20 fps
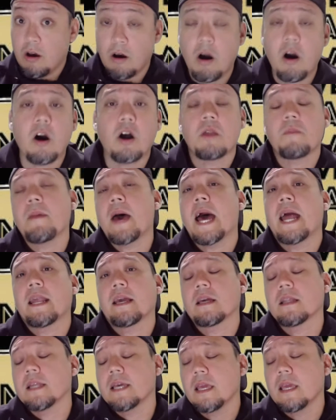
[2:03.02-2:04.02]

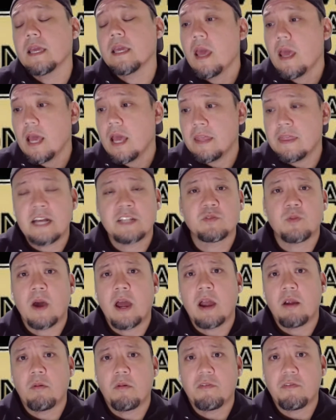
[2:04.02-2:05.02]
automatically, and that's
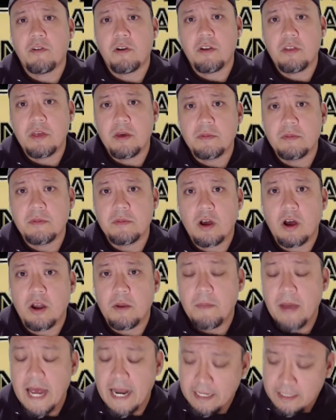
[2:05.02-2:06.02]
why I refer to them as
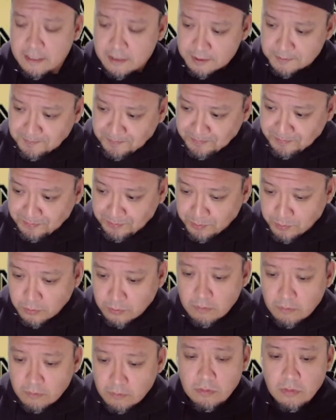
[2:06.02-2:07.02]
automatics.
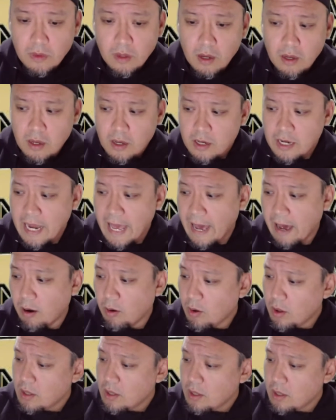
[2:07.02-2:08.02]

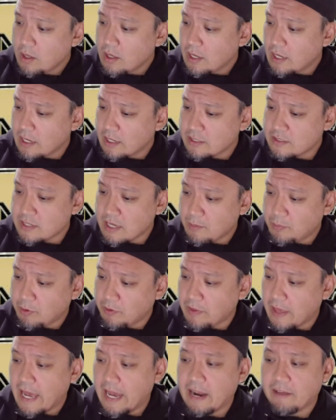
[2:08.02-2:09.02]
Now, example
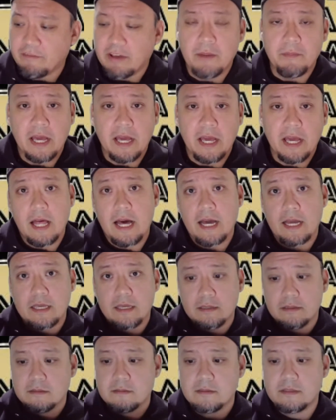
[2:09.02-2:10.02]
of that, I've got my Glock.
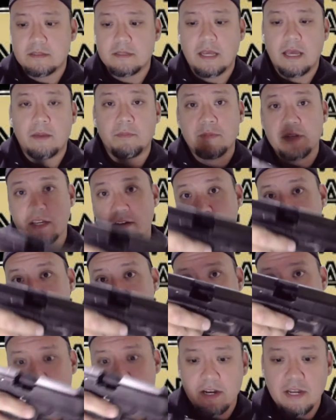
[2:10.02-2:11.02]
It's empty,
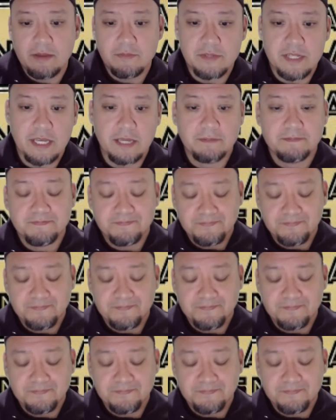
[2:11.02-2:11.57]
verified empty.